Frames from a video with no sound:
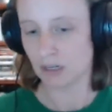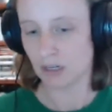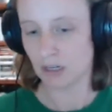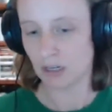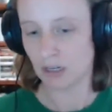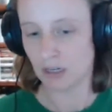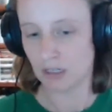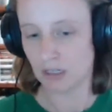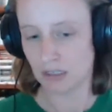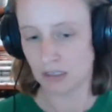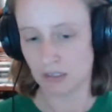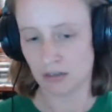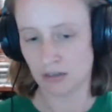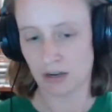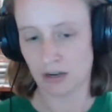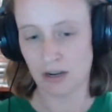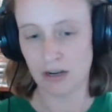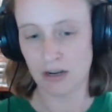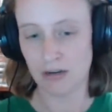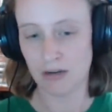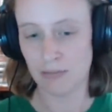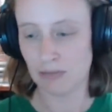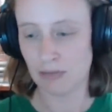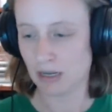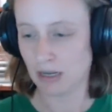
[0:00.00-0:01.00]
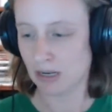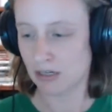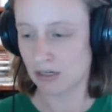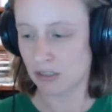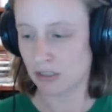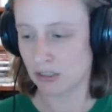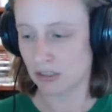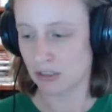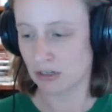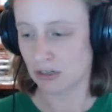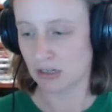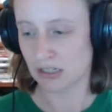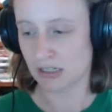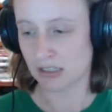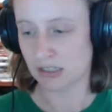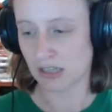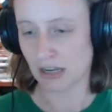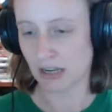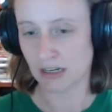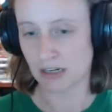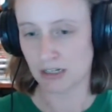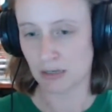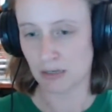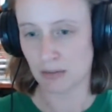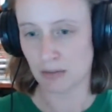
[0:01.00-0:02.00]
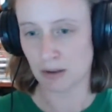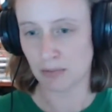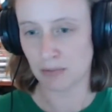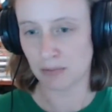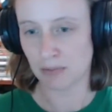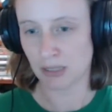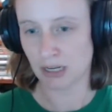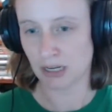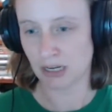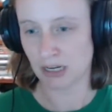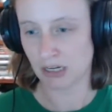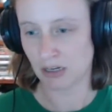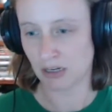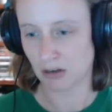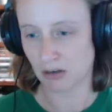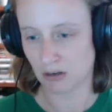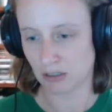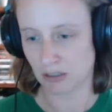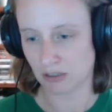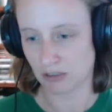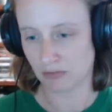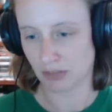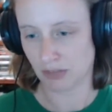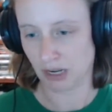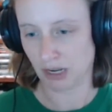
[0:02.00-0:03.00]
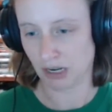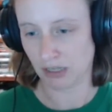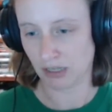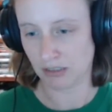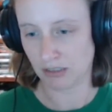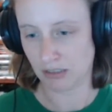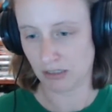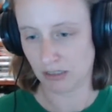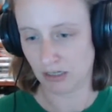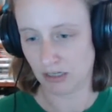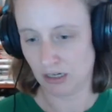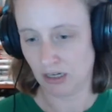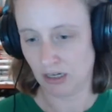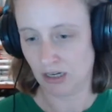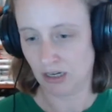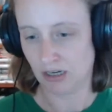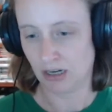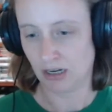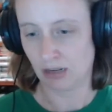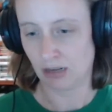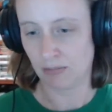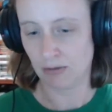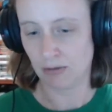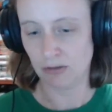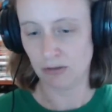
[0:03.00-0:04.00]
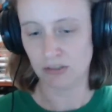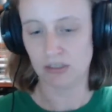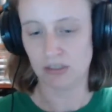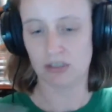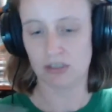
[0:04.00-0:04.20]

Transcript: So I'm actually excited about playing all of that. Now, most of these